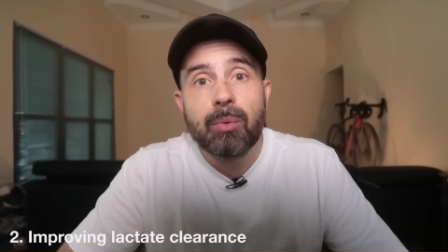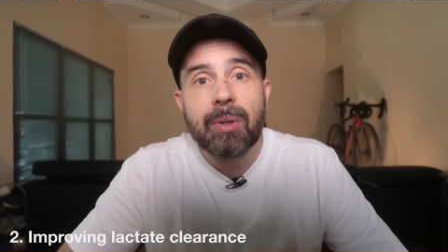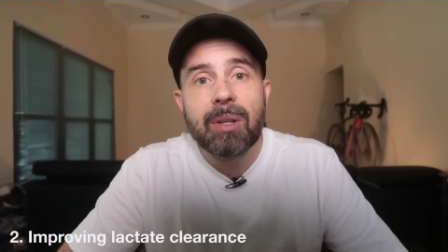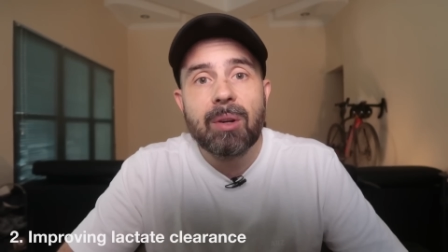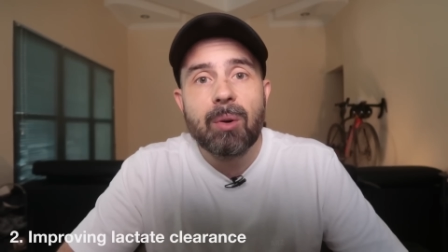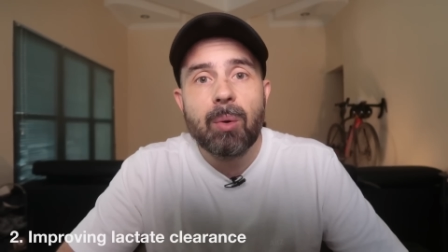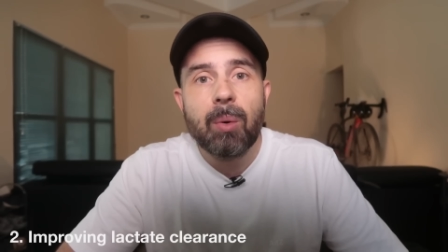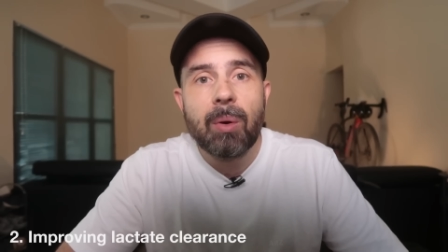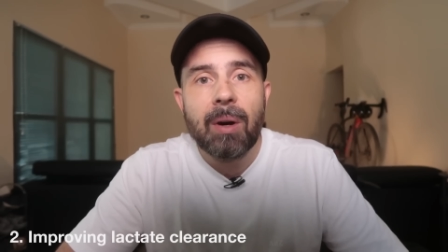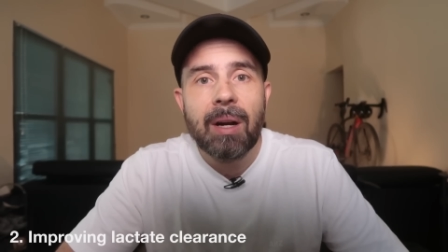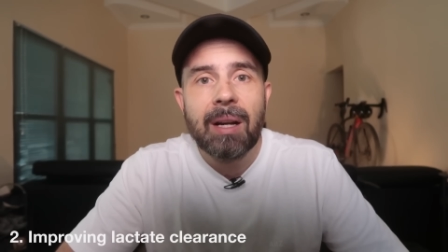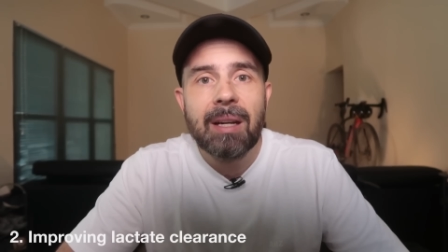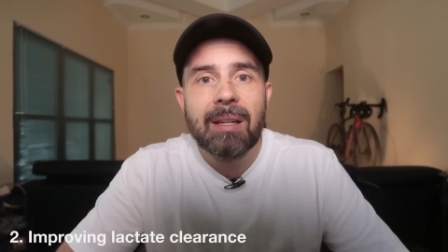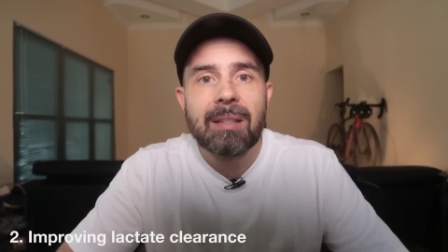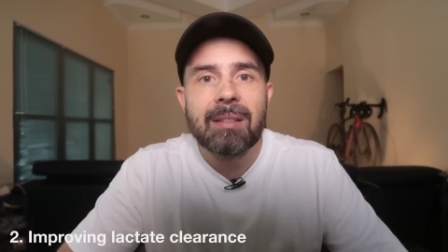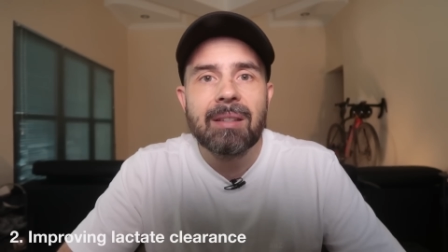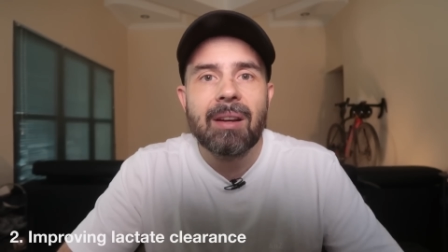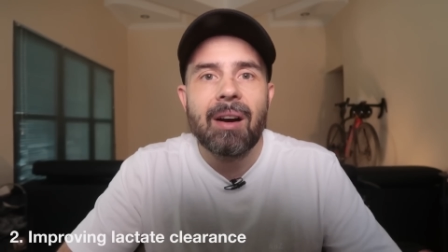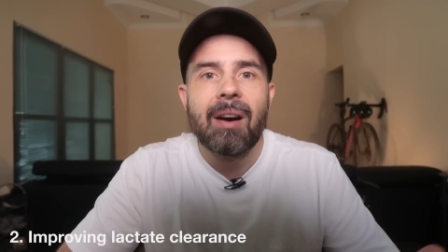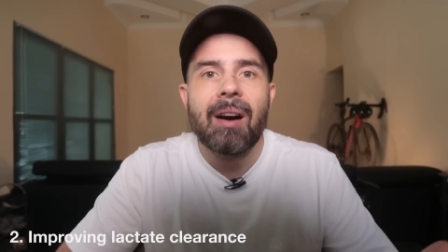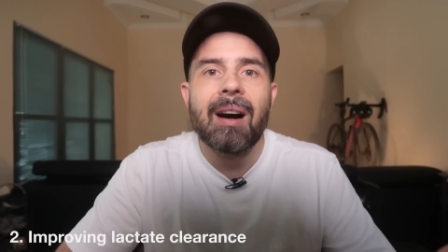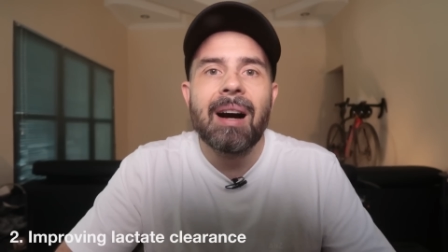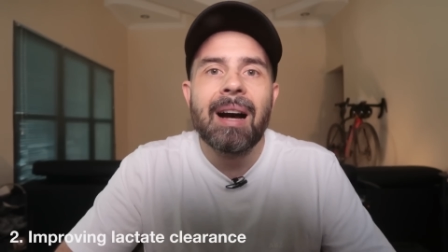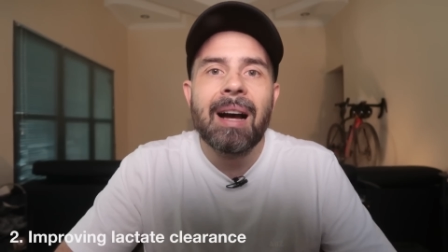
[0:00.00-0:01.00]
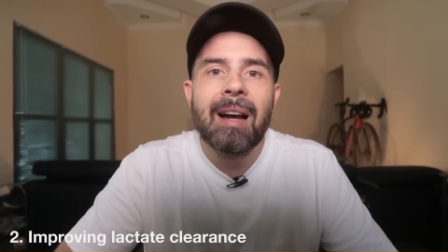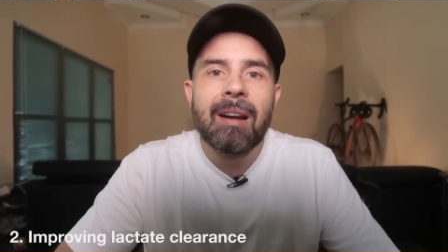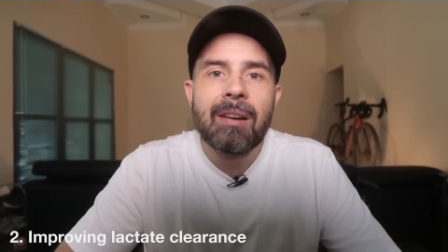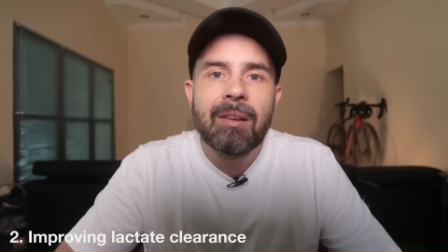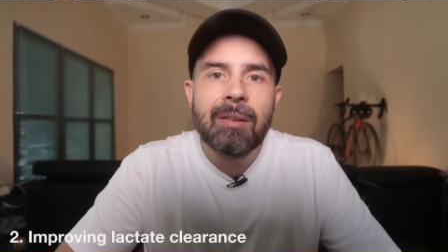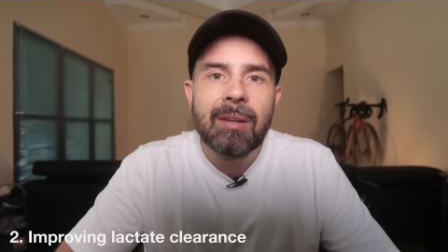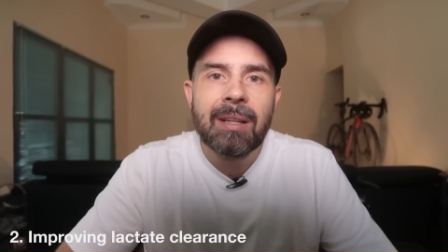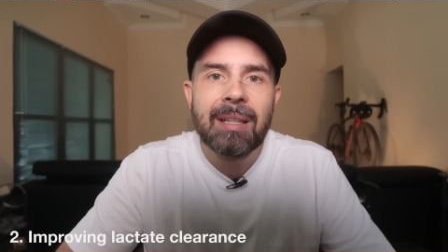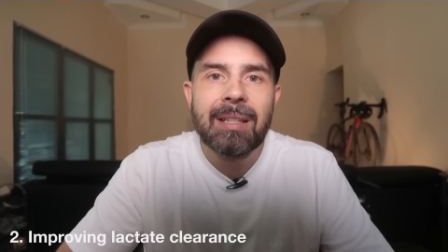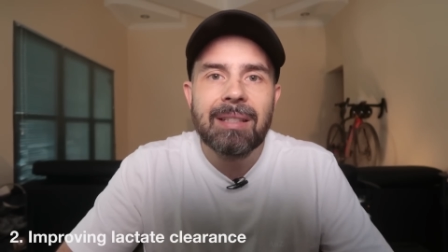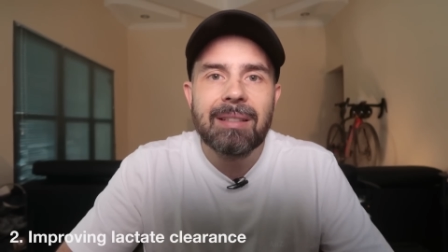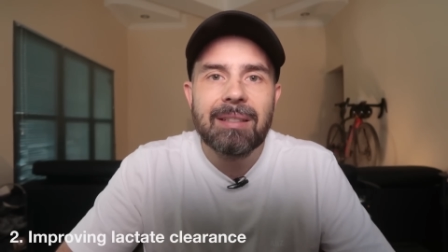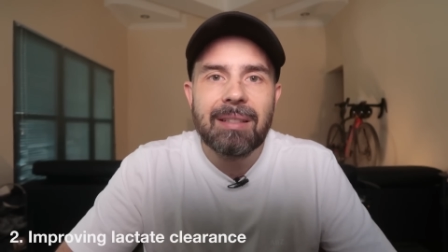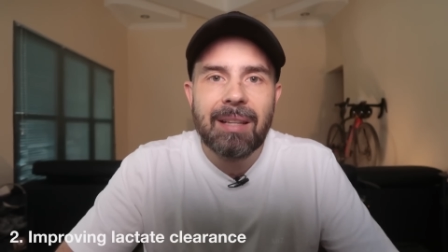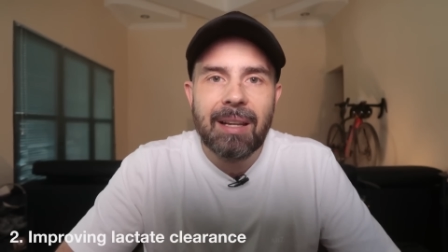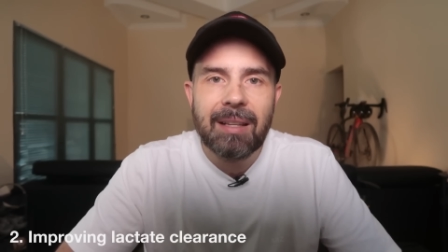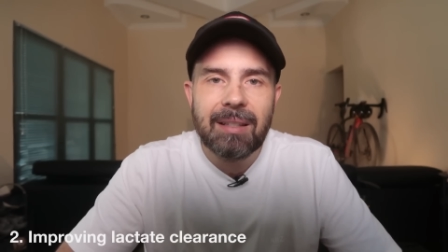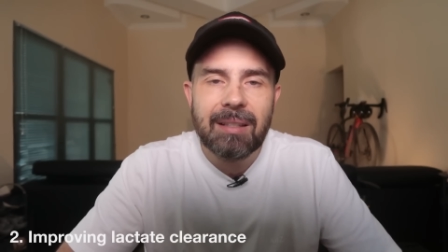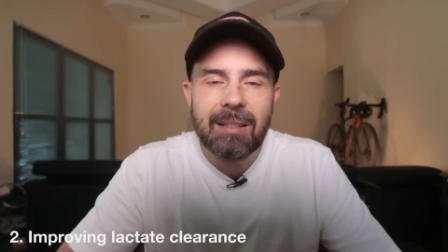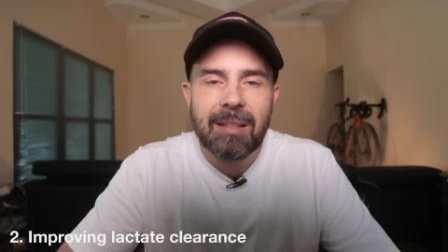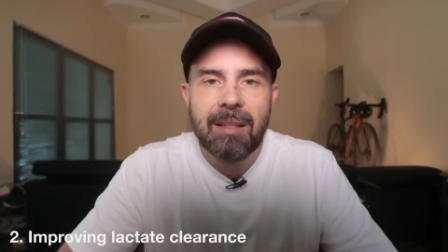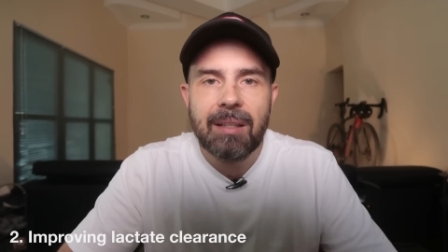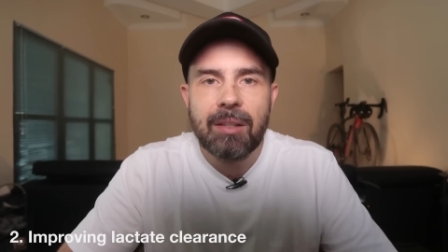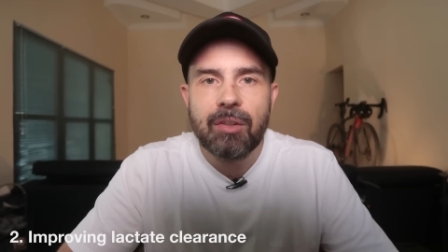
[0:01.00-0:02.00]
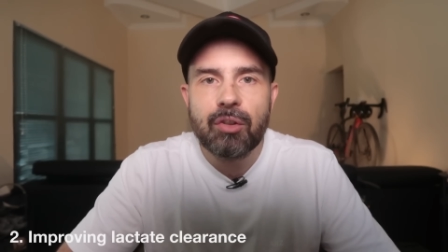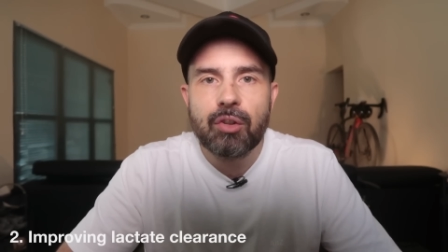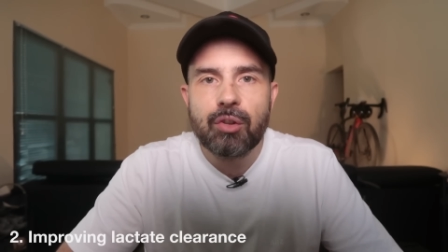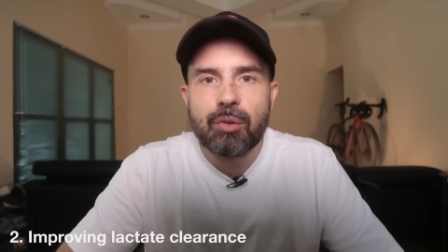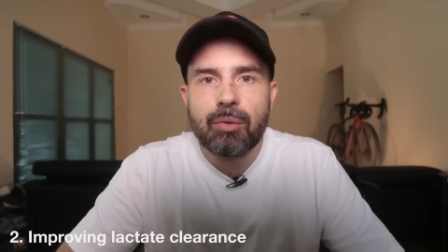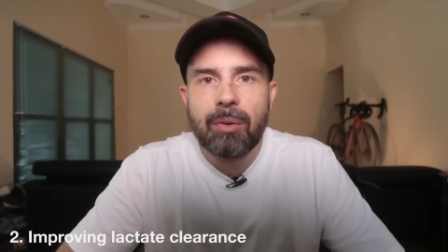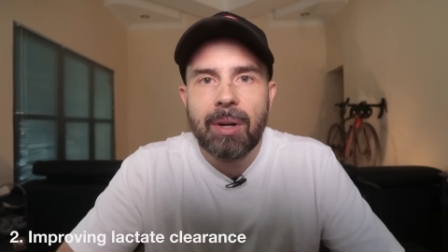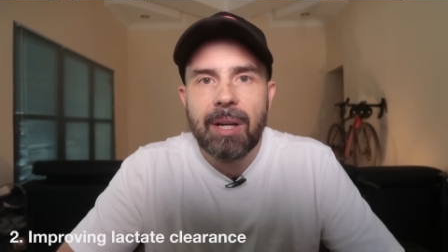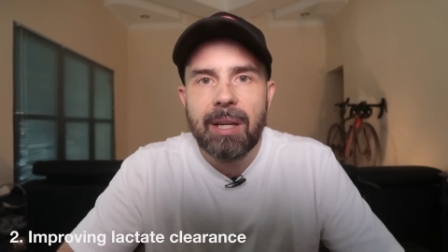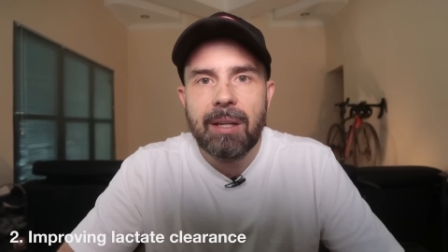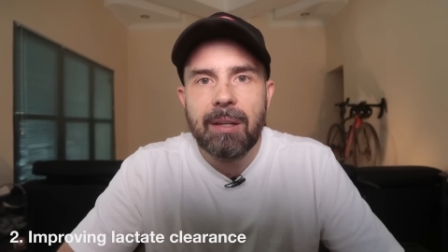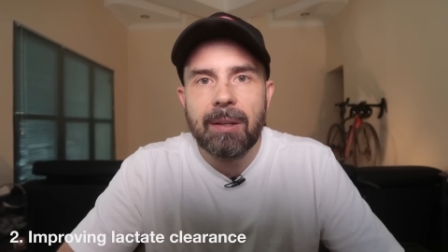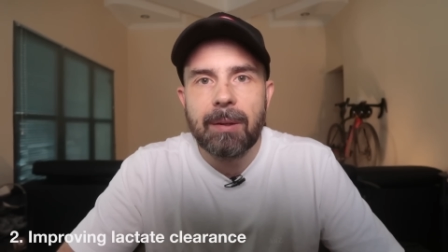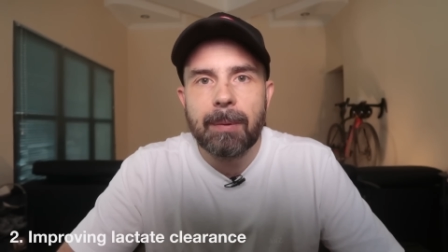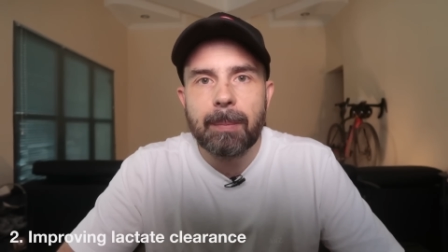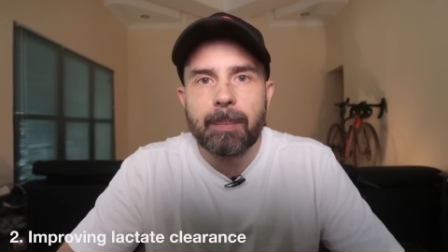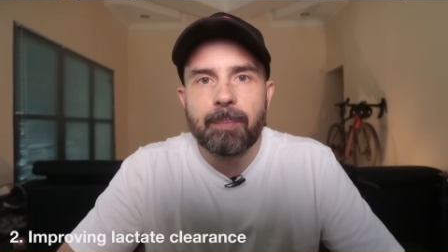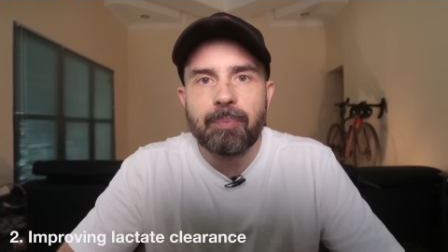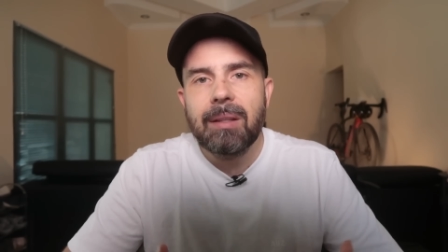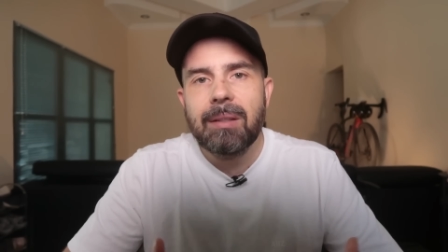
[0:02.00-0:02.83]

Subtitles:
requires higher intensity training.